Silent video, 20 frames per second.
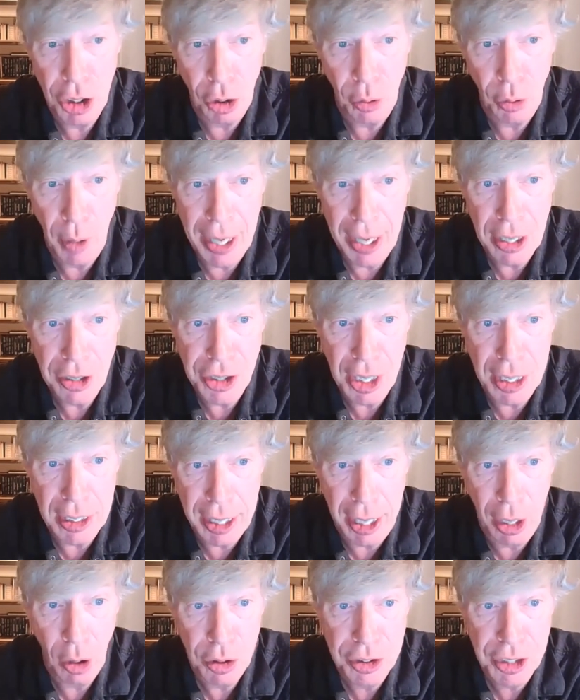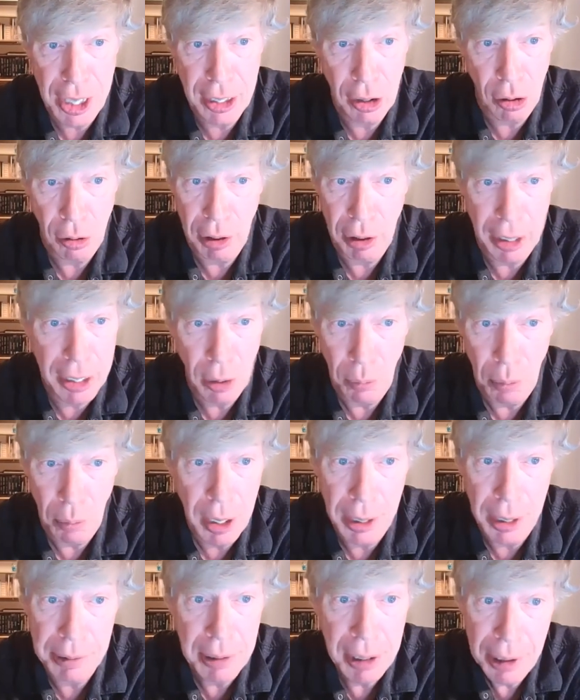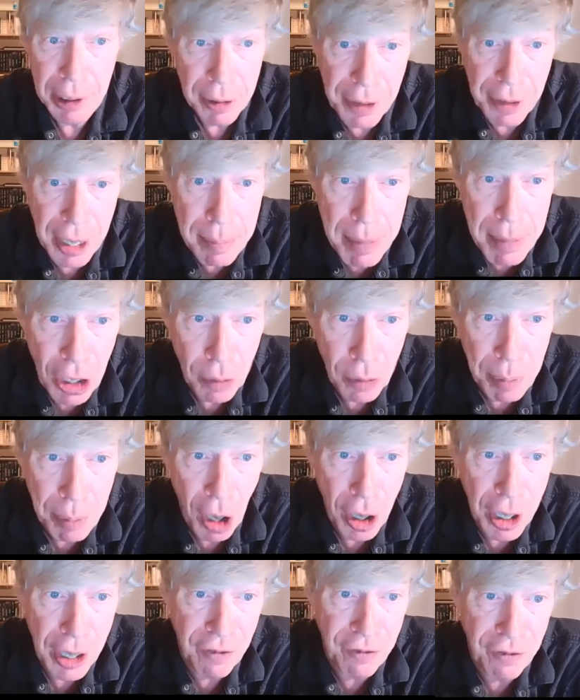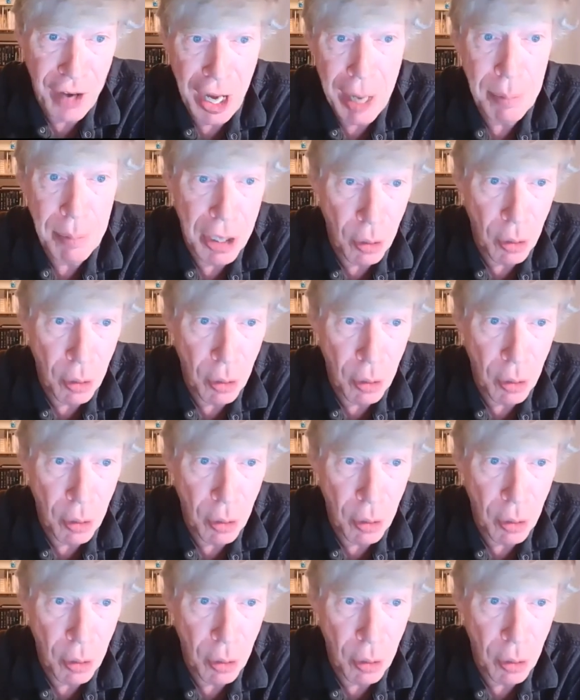her as a caretaker later on, they made her part of the family.